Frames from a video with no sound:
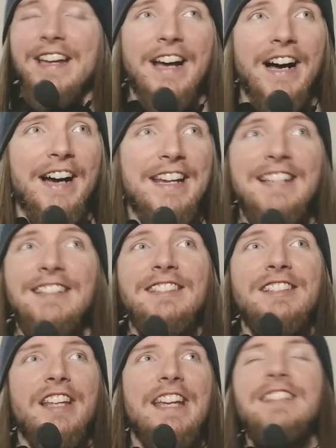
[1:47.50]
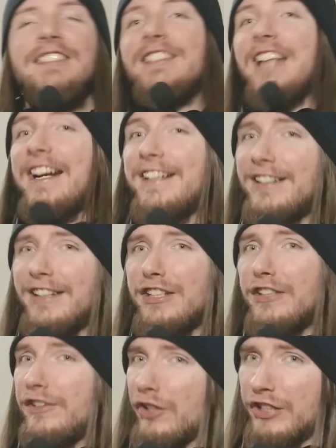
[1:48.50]
He's technically
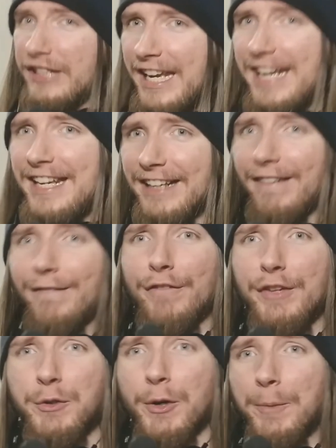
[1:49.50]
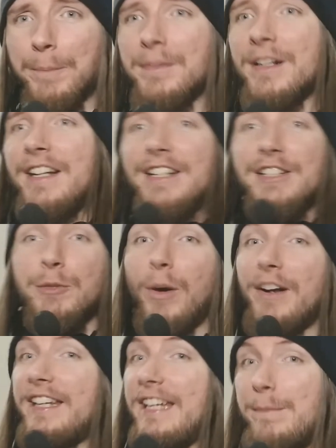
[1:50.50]
your king of the group. You
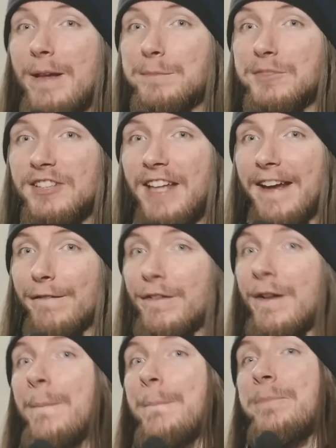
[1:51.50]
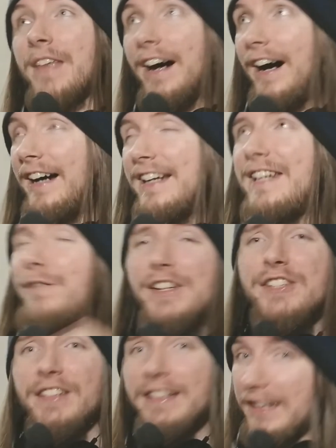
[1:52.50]
want to keep him safe. He
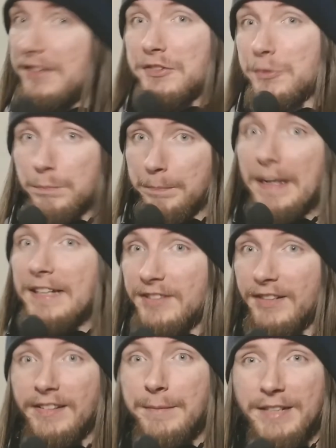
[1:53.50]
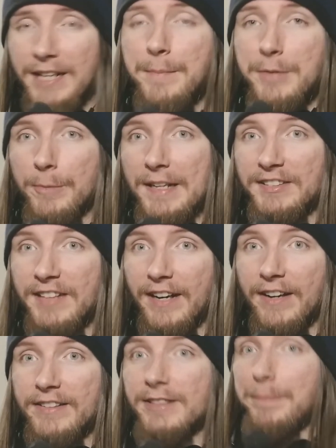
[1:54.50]
eventually does basically become your best
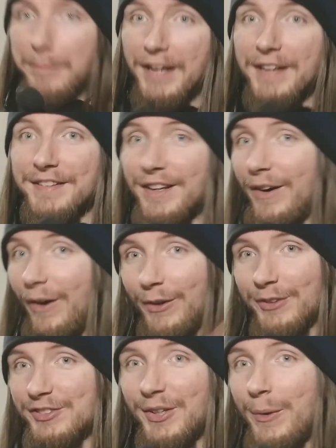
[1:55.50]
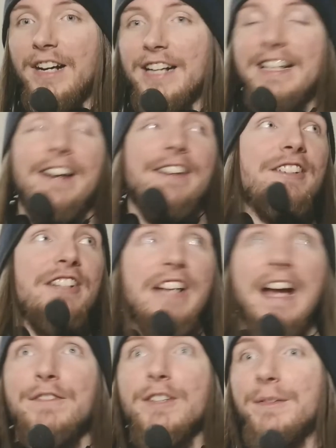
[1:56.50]
character, but also a character you
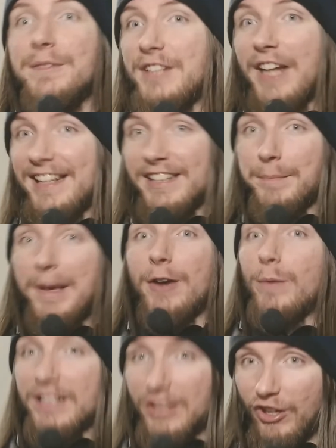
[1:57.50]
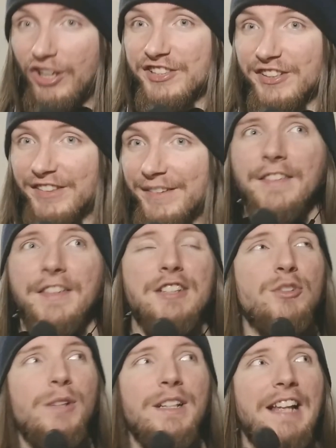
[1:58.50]
have to take into battle with caution. There's
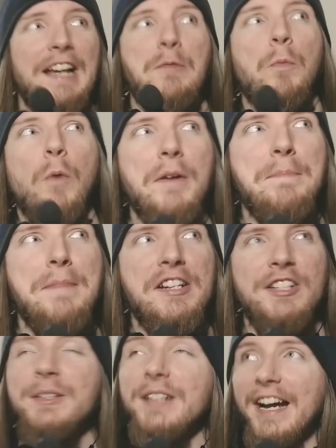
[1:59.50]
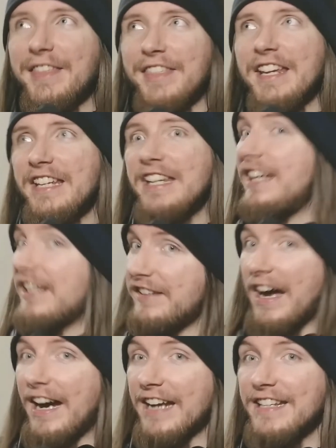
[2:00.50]
only like one mission I think he can
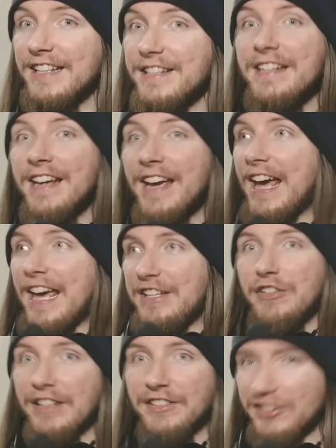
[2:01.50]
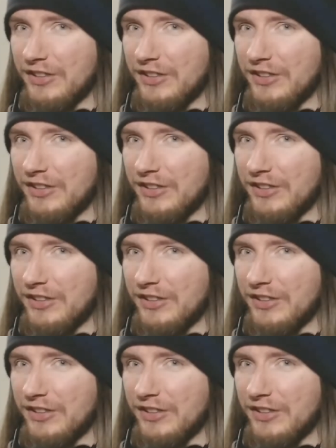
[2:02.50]
die in, and you can still